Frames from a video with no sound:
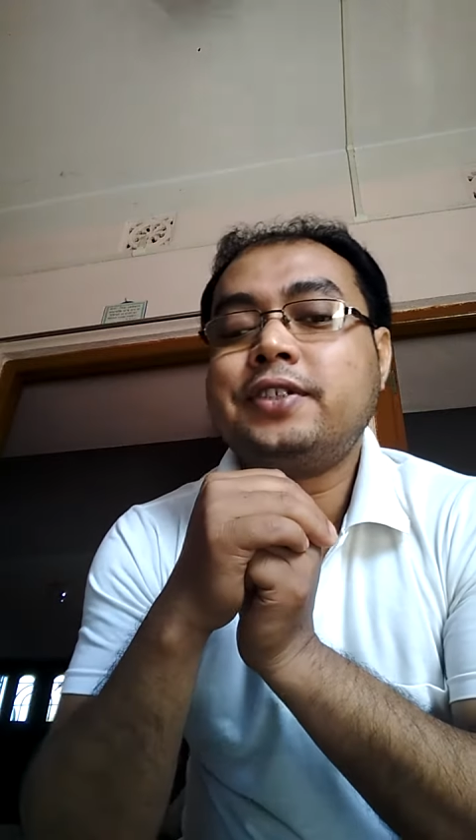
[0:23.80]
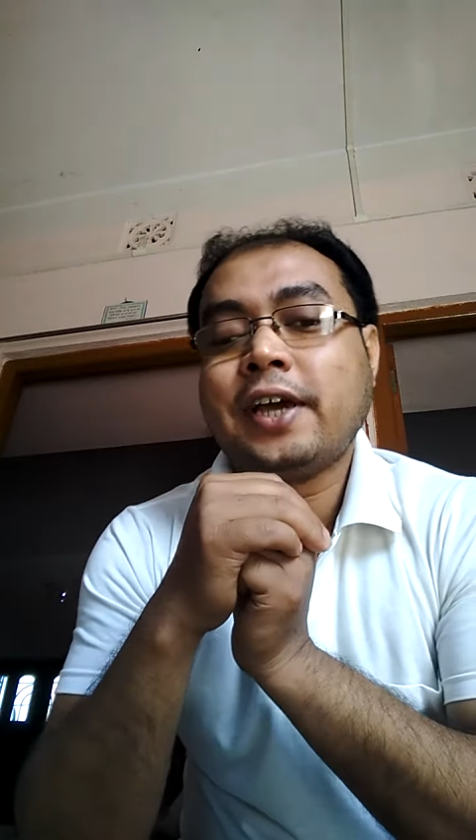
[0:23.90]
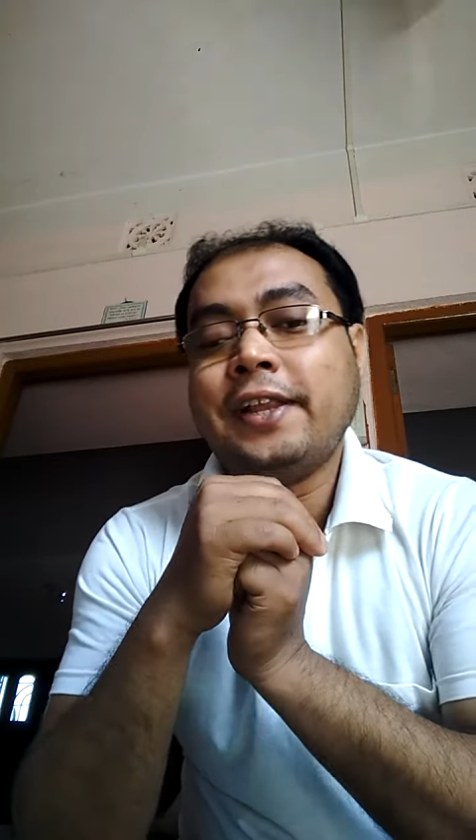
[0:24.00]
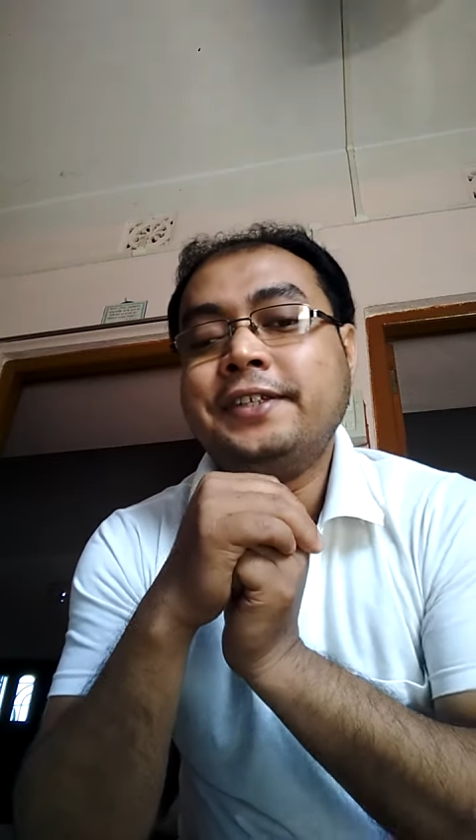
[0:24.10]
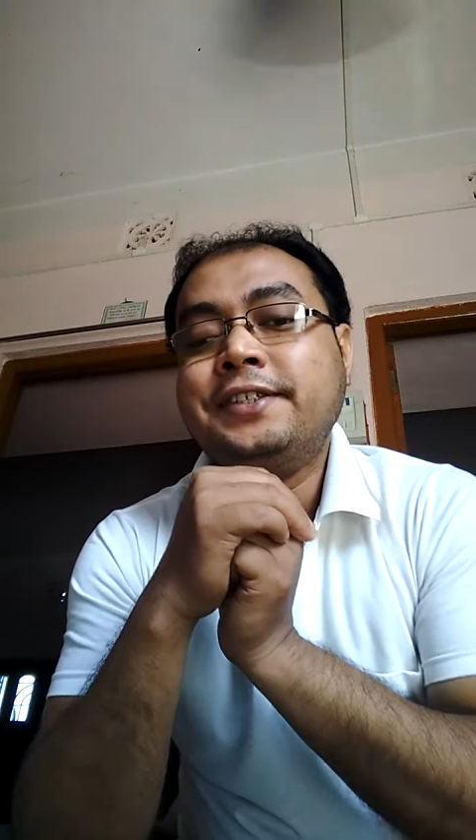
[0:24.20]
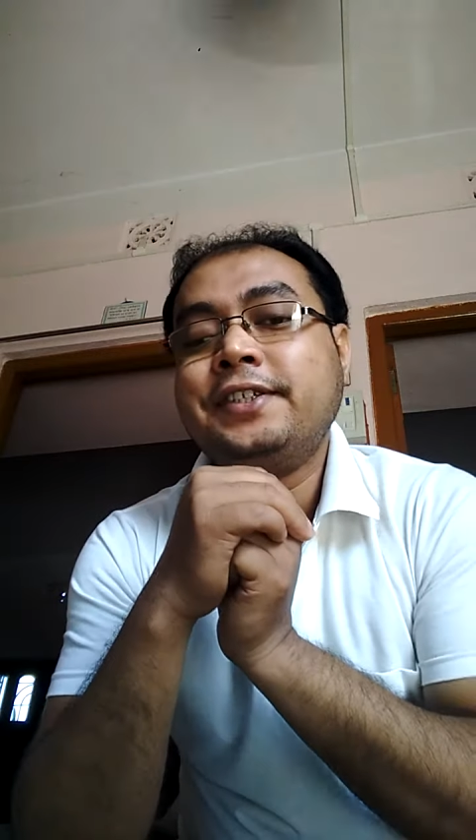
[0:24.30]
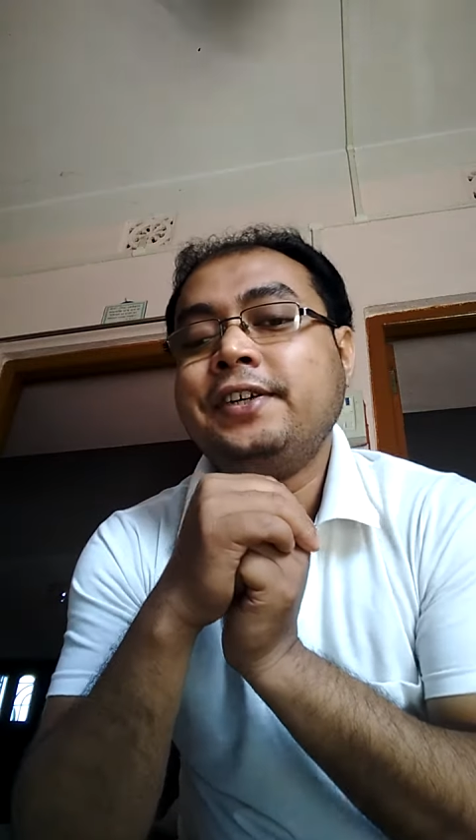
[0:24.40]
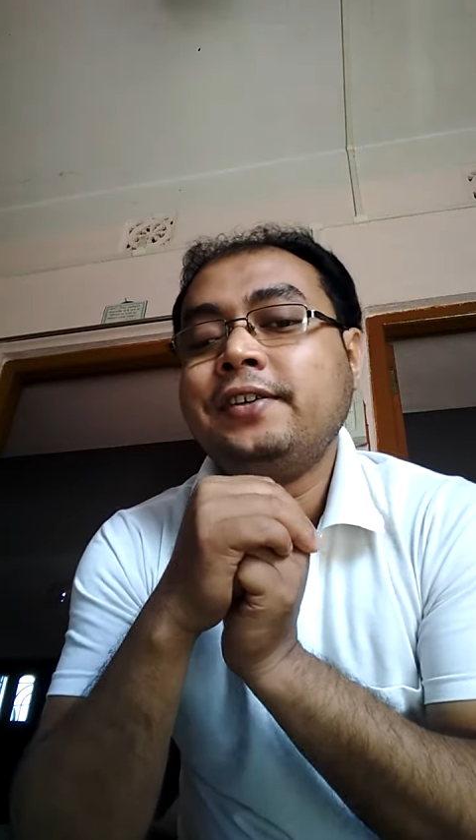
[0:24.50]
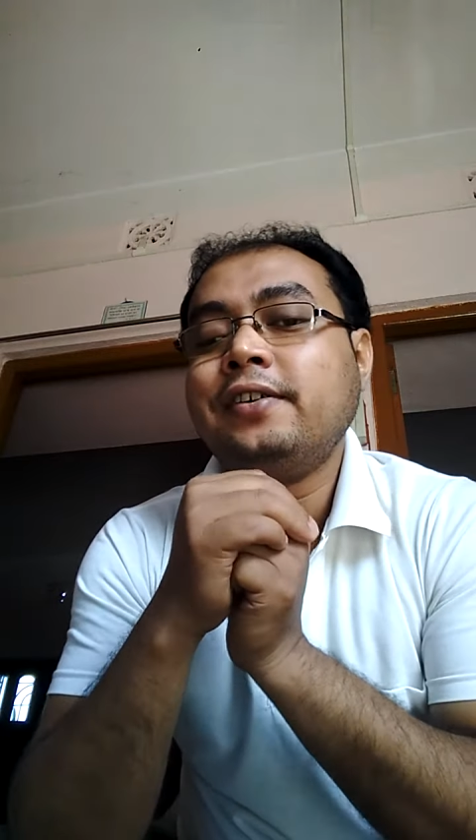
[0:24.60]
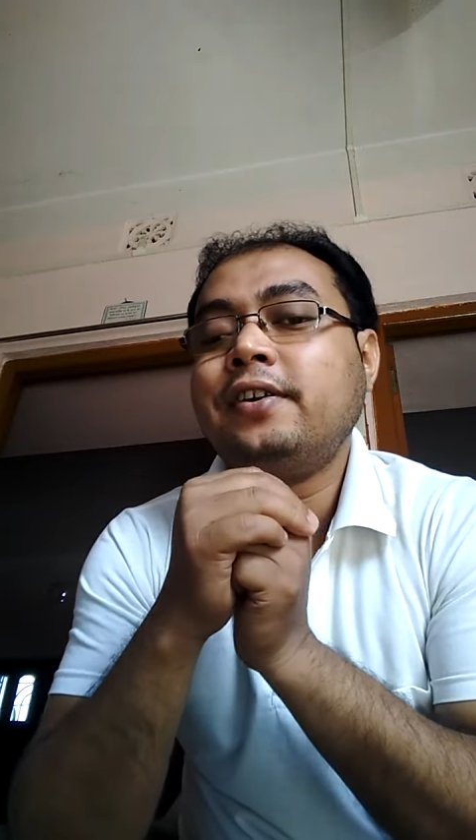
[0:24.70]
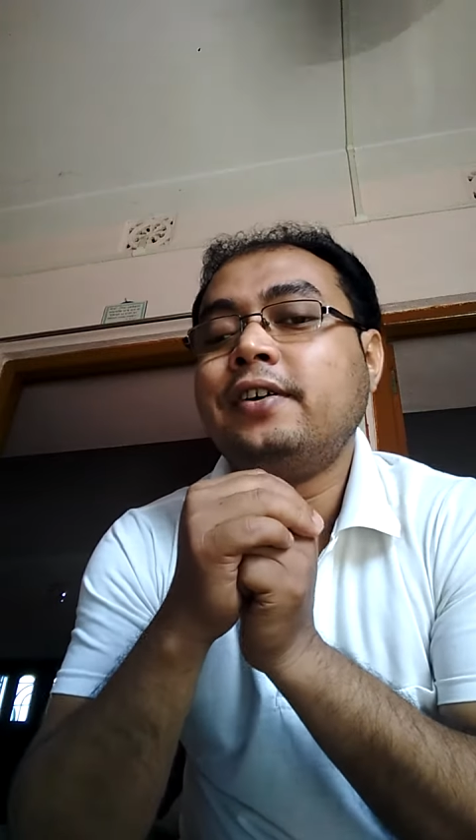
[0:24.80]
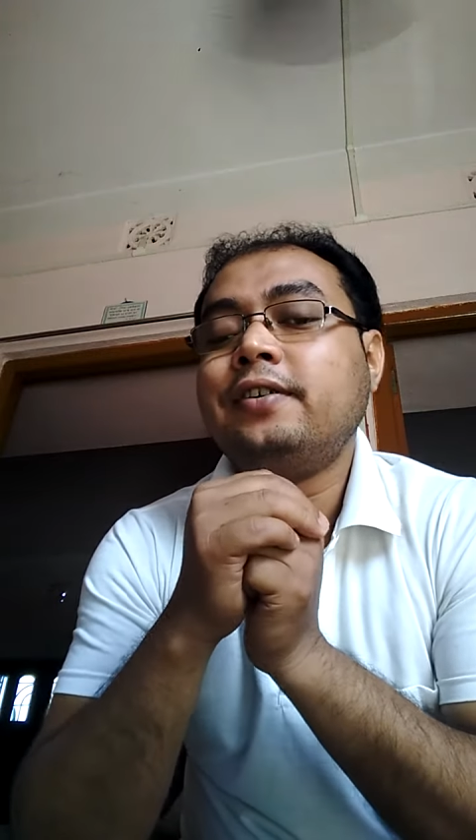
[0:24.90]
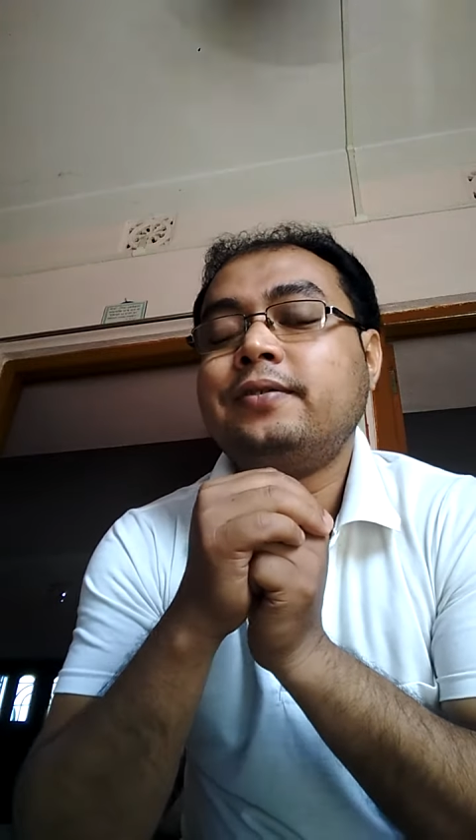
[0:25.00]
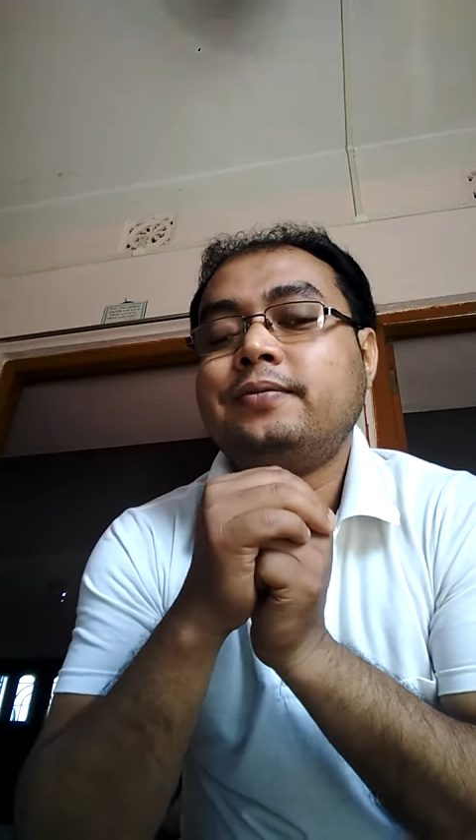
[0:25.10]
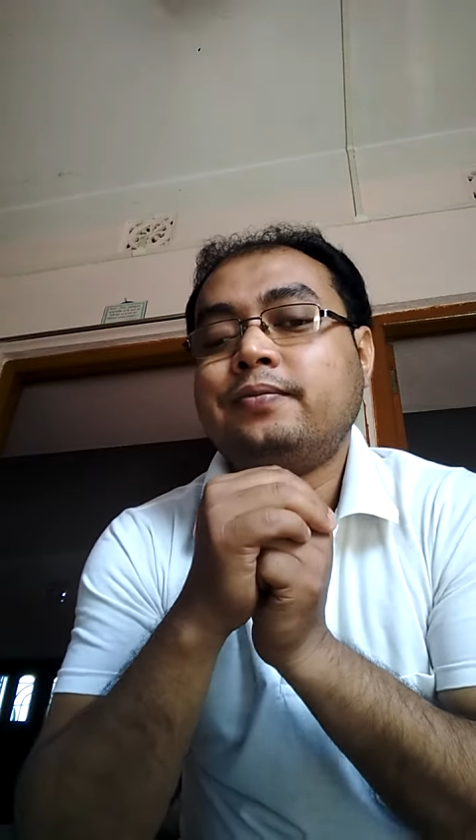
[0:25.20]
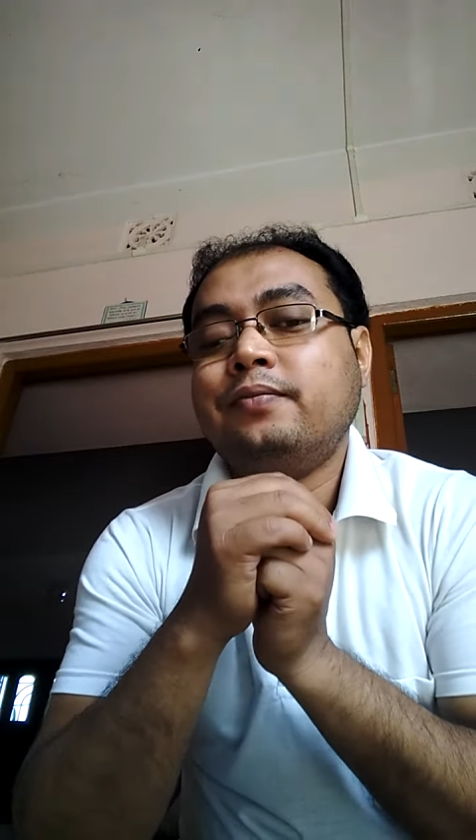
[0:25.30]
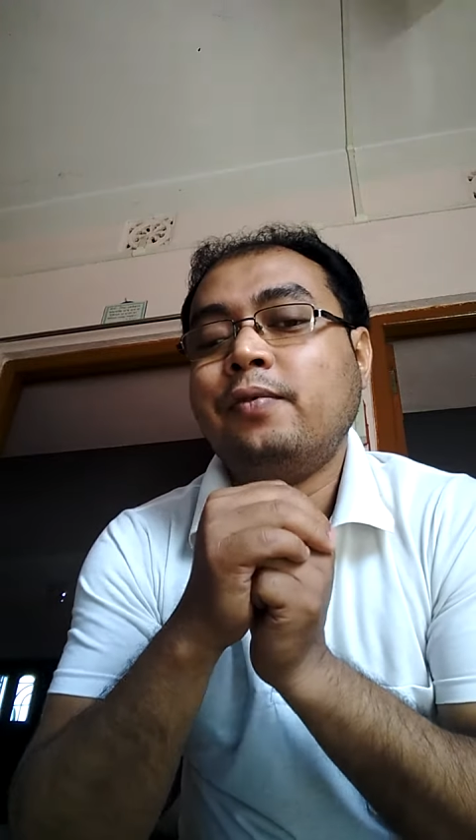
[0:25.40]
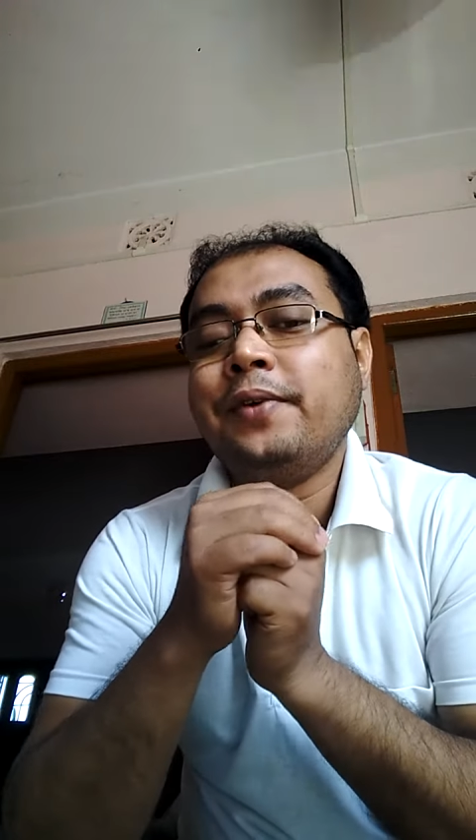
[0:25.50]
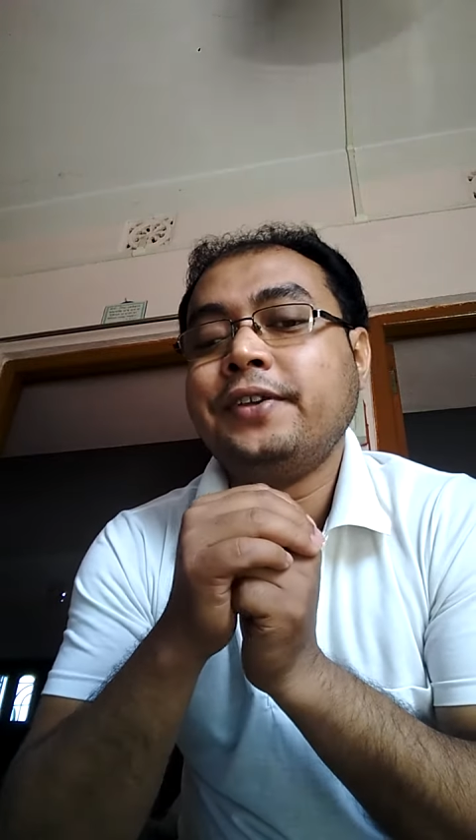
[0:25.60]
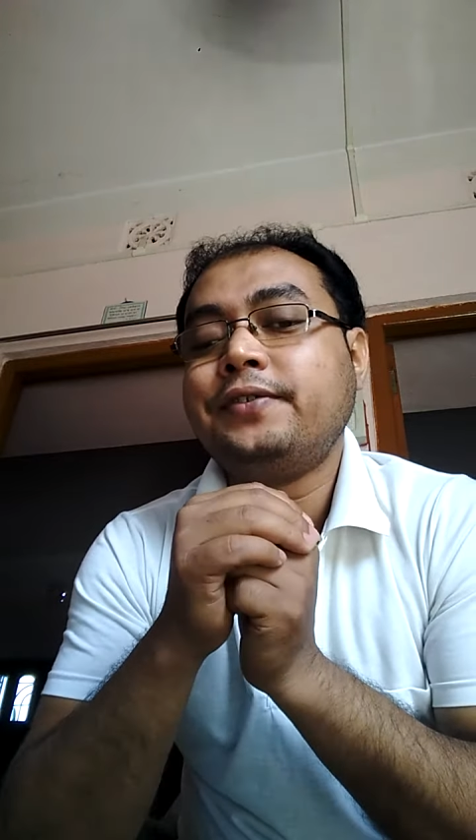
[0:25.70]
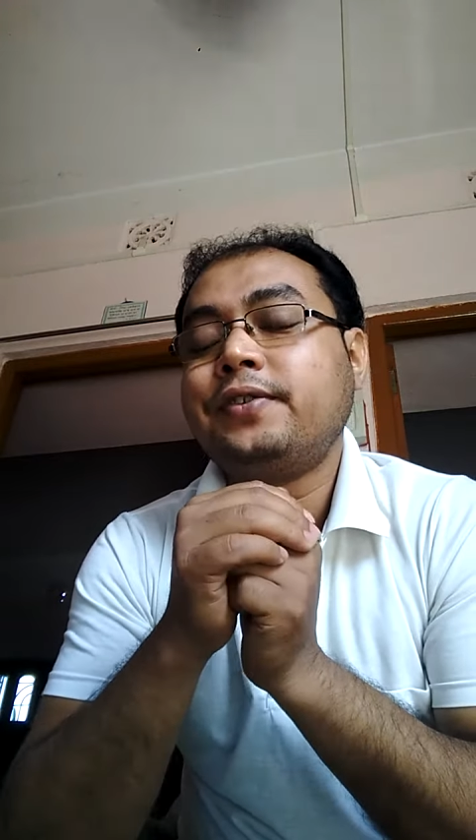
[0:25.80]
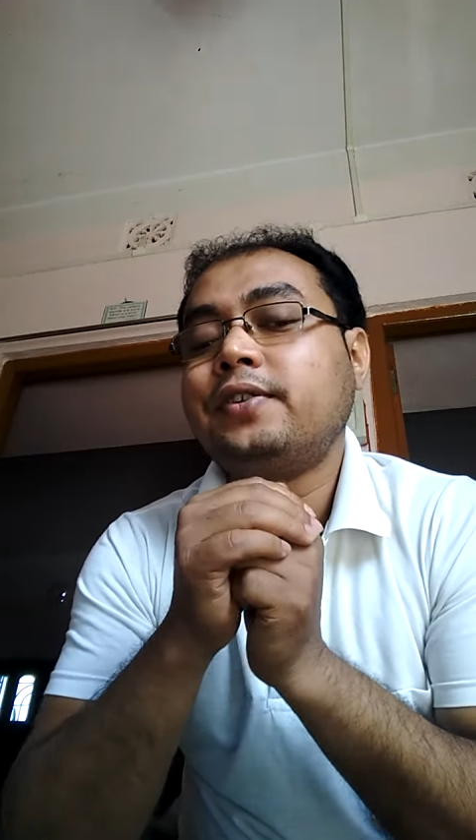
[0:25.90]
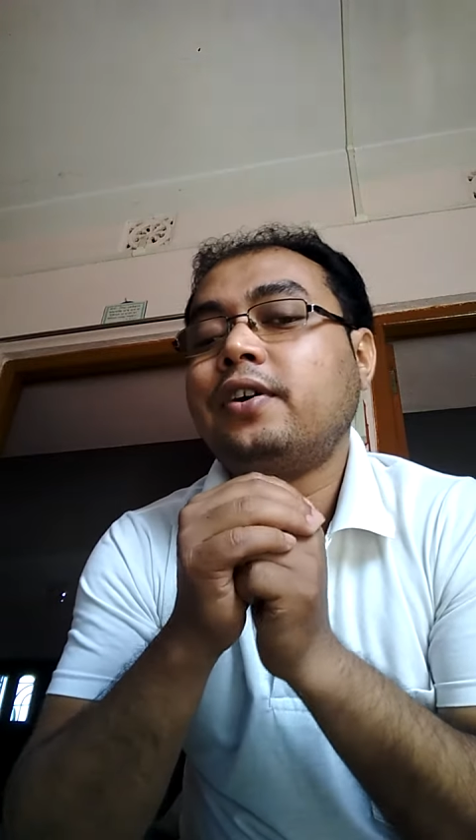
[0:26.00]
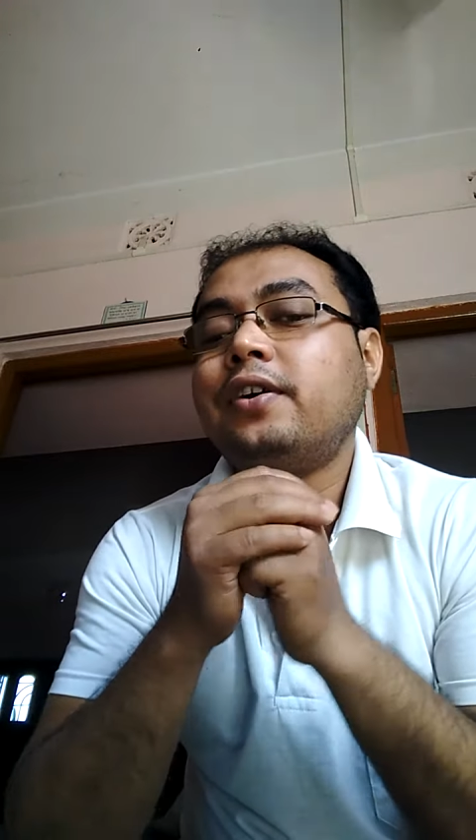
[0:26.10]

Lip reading: challenging moment,